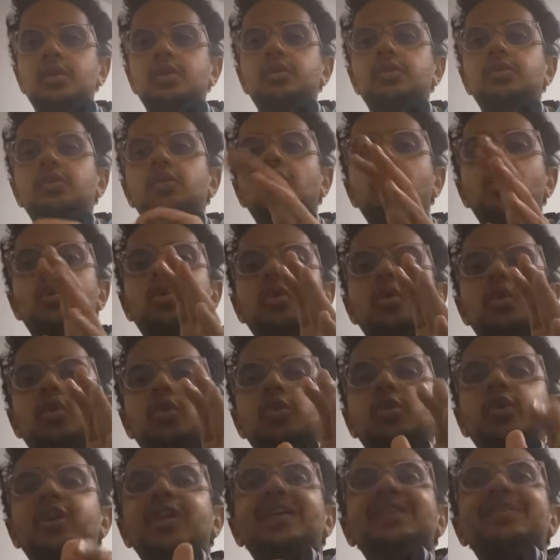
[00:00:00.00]
so
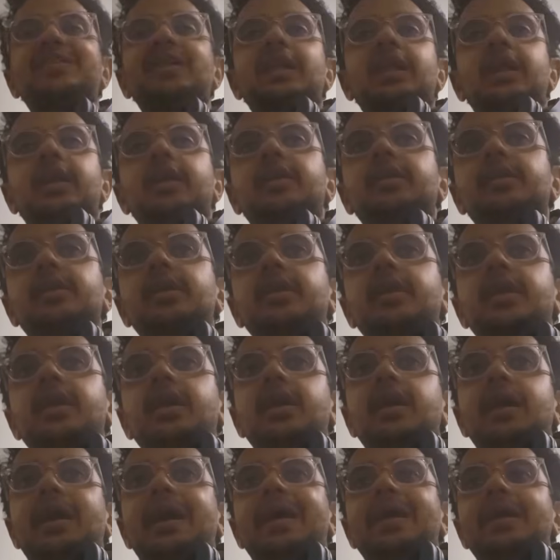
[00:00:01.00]
today is another
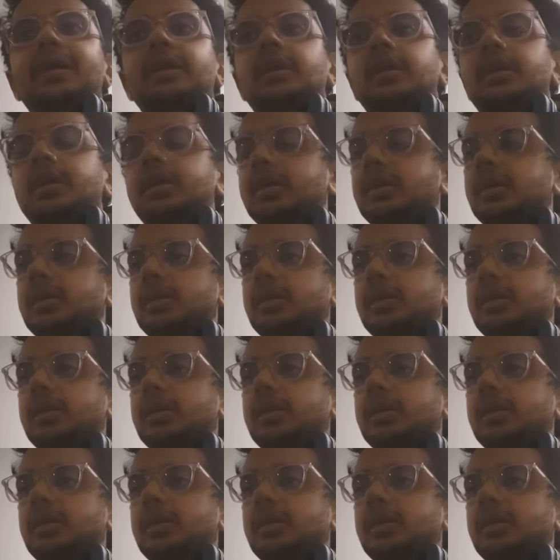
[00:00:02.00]
day, and